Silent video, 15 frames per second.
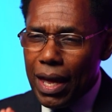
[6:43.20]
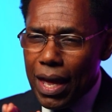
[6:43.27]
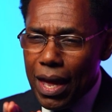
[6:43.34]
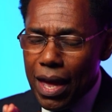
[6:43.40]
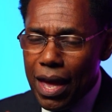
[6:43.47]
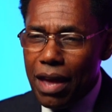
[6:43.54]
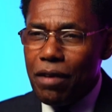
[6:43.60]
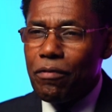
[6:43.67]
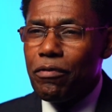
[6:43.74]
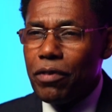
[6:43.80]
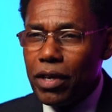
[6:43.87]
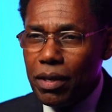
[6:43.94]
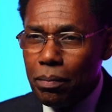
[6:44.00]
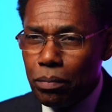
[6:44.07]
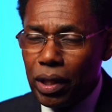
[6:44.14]

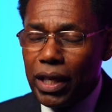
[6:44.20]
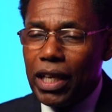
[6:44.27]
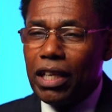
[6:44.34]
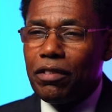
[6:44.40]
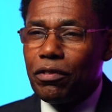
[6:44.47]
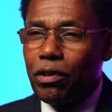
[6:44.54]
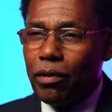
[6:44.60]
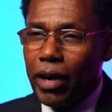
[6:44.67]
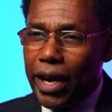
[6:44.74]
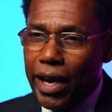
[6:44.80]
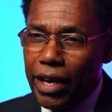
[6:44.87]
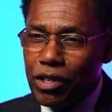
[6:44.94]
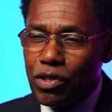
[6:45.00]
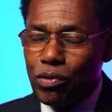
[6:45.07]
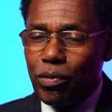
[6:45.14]
Every blade of
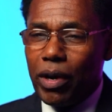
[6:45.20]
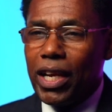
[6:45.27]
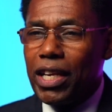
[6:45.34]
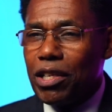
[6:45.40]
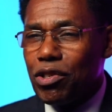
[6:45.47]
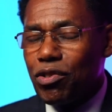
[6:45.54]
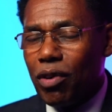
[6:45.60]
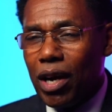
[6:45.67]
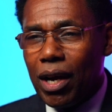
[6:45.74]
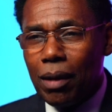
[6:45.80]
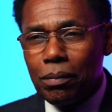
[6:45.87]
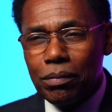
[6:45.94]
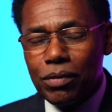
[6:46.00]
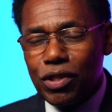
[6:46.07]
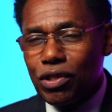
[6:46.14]
grass,
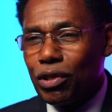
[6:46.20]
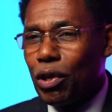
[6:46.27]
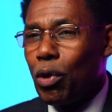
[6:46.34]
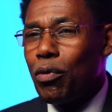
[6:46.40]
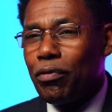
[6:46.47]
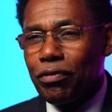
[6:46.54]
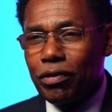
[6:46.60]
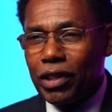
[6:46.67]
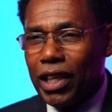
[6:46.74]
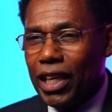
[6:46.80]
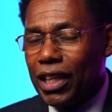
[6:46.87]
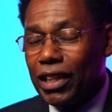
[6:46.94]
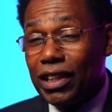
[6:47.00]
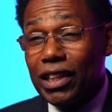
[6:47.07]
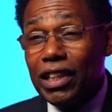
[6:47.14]
raindrop, snowflake,
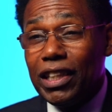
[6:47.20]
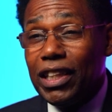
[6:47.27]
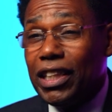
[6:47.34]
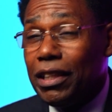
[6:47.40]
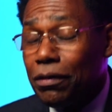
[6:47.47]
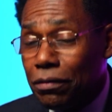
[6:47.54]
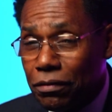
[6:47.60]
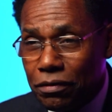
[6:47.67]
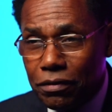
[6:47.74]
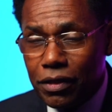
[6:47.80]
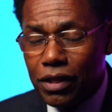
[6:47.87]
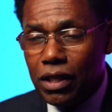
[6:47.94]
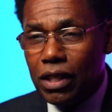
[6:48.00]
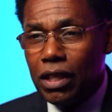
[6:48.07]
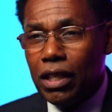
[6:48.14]
leaf,
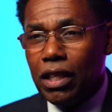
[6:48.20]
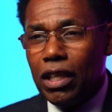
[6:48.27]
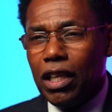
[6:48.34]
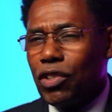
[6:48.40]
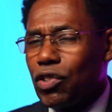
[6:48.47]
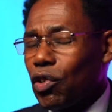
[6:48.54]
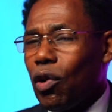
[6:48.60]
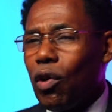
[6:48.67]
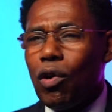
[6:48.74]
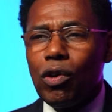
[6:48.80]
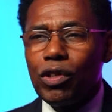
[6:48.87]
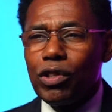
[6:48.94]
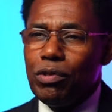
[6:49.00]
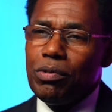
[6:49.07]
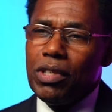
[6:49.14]
it's all
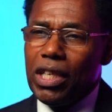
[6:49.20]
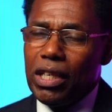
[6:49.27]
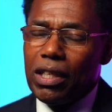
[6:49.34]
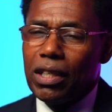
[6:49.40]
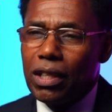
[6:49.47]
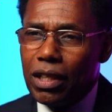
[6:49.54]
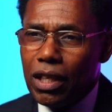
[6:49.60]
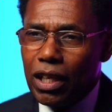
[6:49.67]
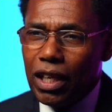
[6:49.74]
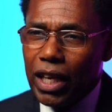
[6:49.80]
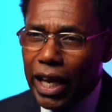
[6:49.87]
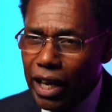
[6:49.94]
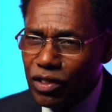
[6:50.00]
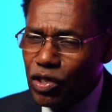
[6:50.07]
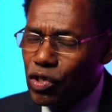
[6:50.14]
unique. It
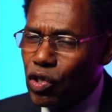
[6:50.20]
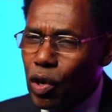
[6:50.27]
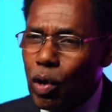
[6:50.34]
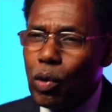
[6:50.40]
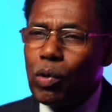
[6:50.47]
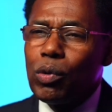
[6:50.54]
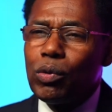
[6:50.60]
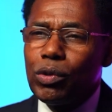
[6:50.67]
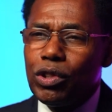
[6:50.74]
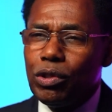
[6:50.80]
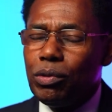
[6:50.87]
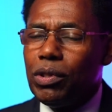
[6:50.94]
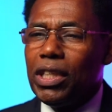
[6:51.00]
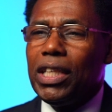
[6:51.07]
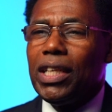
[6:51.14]
has its own
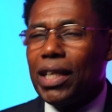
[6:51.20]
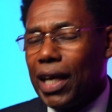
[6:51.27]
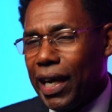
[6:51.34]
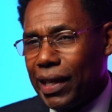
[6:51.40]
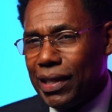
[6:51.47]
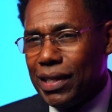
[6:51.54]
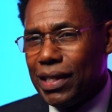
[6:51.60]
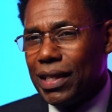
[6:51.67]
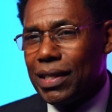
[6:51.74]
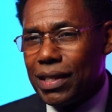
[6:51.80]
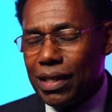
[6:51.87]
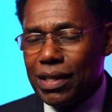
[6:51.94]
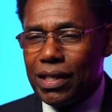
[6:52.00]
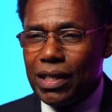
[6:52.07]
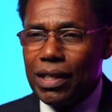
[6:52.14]
unique
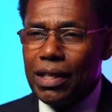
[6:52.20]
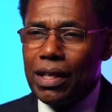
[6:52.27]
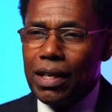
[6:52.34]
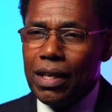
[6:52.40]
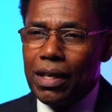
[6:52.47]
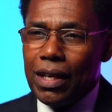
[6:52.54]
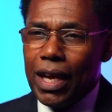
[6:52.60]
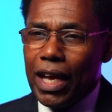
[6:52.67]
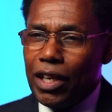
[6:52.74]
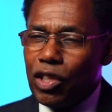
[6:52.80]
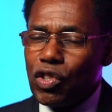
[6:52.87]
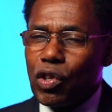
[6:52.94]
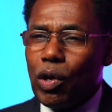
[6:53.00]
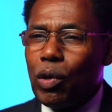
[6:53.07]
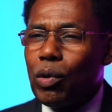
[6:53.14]
identity and
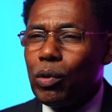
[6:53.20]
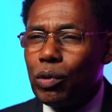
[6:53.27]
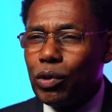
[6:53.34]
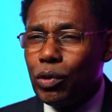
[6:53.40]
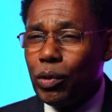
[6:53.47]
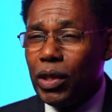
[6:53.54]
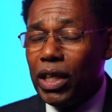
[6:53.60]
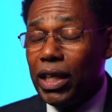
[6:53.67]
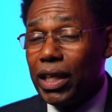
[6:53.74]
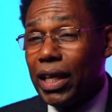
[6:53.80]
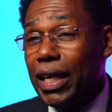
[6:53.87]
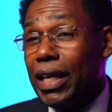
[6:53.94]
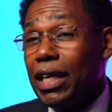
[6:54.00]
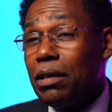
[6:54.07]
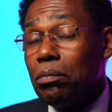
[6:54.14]
its own unique
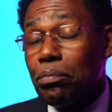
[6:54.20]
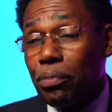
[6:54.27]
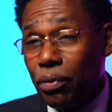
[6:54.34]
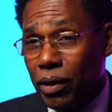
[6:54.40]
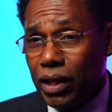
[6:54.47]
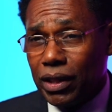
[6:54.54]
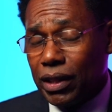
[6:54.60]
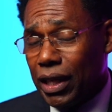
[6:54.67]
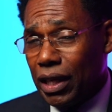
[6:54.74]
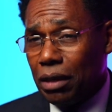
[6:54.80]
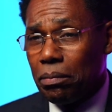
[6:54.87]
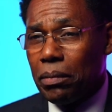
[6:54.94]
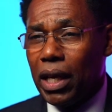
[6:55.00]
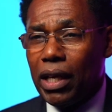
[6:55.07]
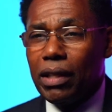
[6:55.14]
imprint that it
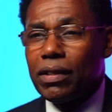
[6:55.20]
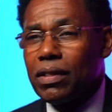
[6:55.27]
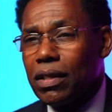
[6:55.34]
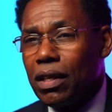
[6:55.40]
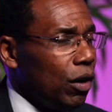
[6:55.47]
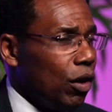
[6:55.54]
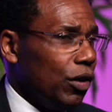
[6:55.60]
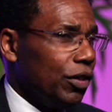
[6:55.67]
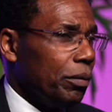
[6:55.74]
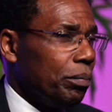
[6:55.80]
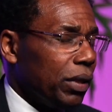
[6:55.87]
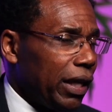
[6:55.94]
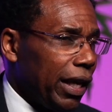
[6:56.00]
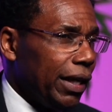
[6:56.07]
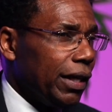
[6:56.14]
makes on the
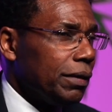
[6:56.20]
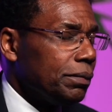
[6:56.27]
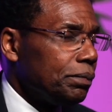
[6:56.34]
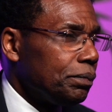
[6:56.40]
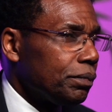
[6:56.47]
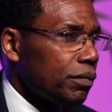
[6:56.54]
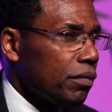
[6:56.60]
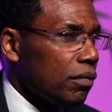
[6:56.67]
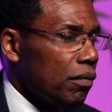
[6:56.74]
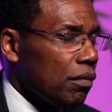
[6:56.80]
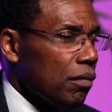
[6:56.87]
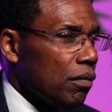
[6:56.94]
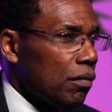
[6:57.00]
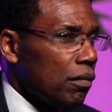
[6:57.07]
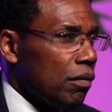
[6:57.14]
planet.
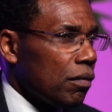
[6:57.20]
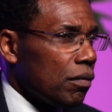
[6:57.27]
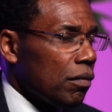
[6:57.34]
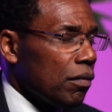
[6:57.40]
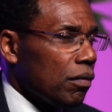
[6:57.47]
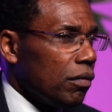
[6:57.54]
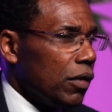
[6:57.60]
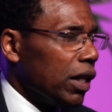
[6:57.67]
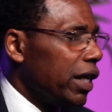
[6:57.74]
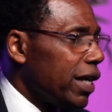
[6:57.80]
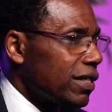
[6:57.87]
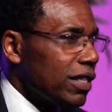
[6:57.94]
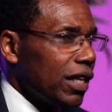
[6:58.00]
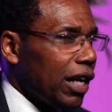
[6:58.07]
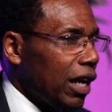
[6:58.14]
The
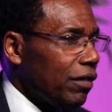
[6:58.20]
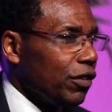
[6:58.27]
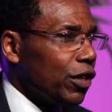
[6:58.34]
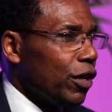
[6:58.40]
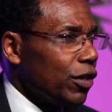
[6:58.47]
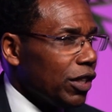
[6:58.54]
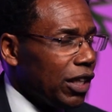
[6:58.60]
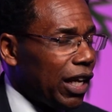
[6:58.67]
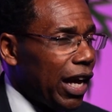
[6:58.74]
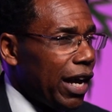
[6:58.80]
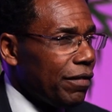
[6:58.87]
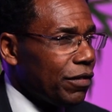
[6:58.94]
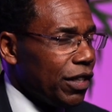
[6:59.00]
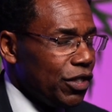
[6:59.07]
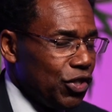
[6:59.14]
lesson that I've learned in
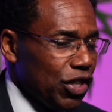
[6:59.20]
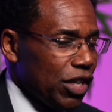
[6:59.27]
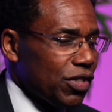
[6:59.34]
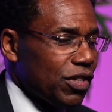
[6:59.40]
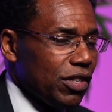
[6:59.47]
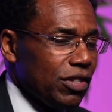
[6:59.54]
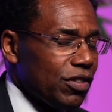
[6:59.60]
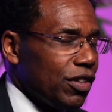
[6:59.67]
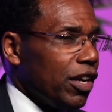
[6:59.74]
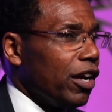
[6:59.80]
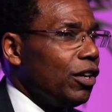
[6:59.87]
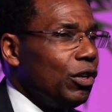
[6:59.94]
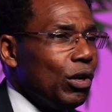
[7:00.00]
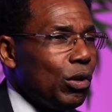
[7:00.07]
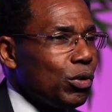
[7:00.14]
life, that just as
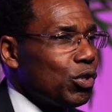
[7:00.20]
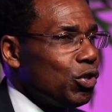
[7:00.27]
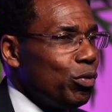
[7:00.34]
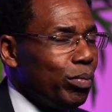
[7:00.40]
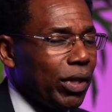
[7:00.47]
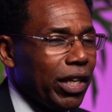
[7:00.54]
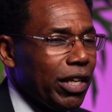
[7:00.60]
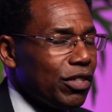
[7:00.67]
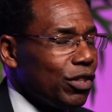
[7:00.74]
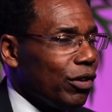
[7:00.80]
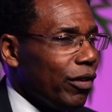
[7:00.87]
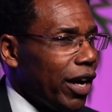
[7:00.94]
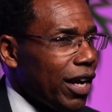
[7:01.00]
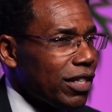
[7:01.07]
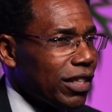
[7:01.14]
there are no two blades
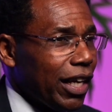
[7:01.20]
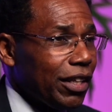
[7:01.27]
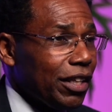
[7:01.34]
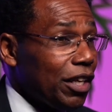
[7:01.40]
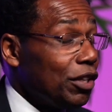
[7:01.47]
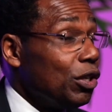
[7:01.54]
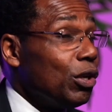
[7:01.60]
of grass alike, there are